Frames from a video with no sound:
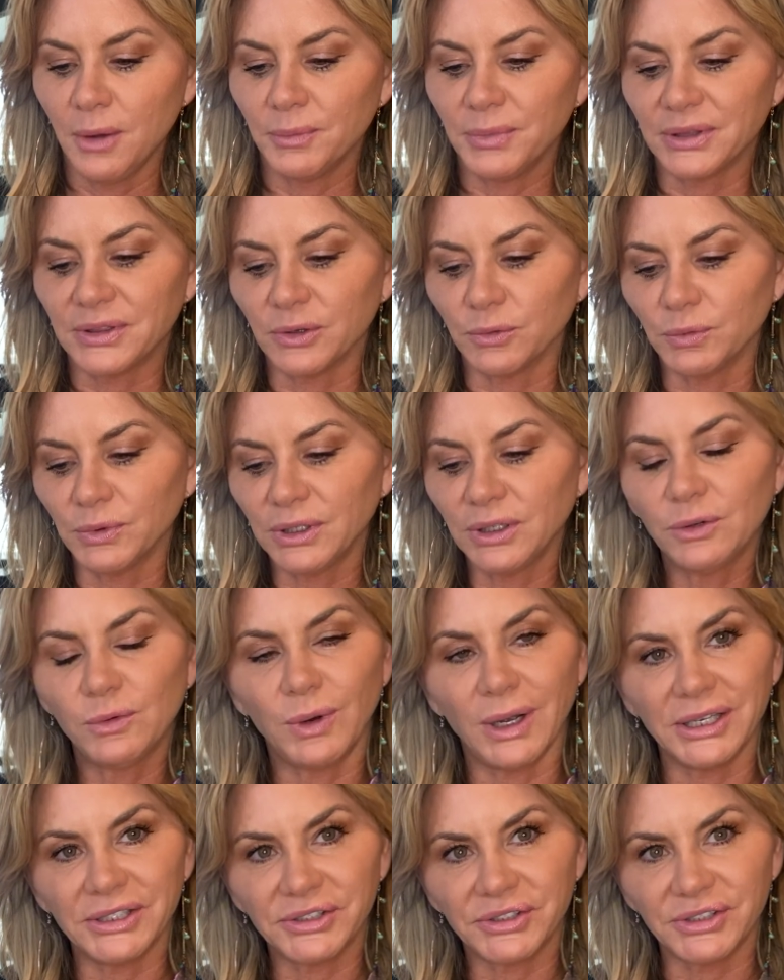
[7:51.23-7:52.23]
but the real
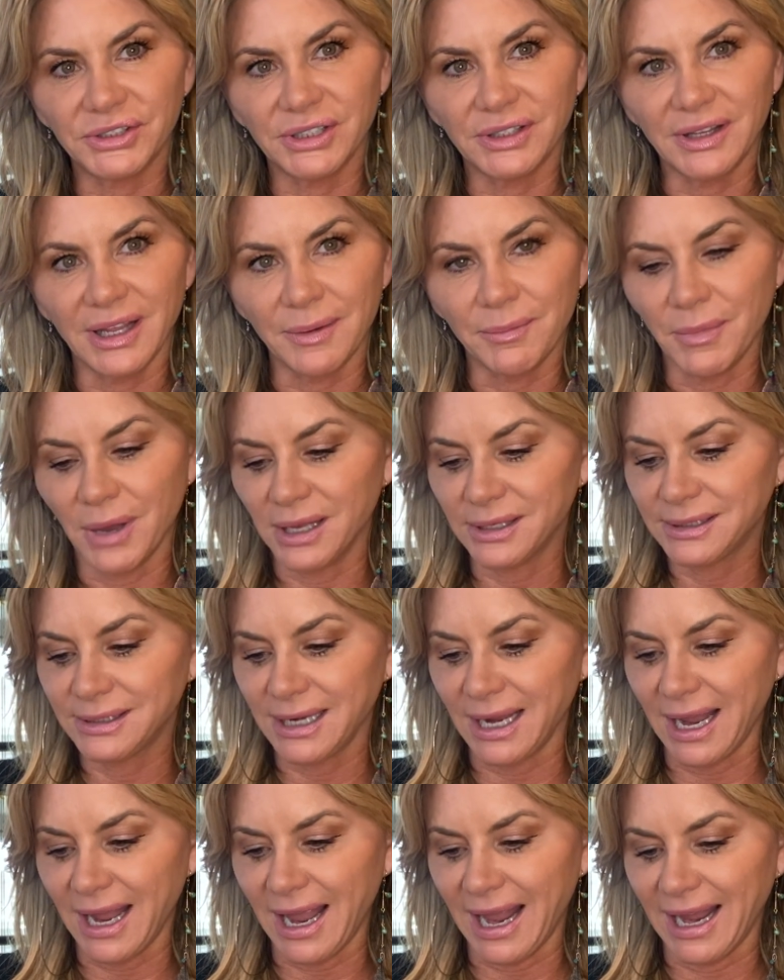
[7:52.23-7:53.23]
question they must
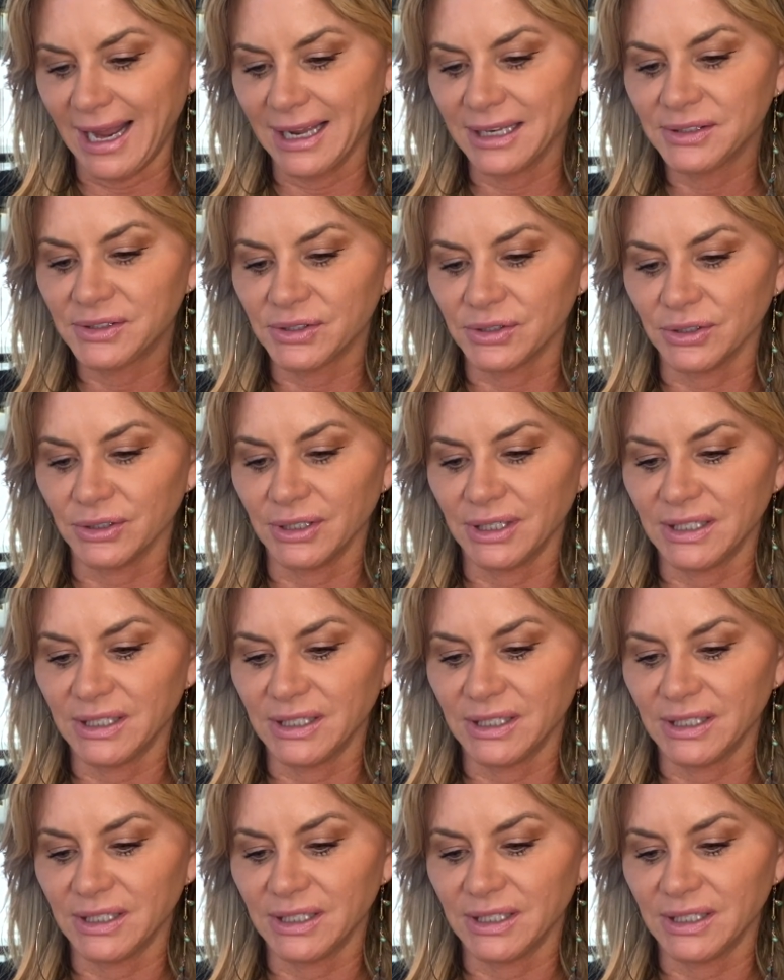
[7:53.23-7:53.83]
answer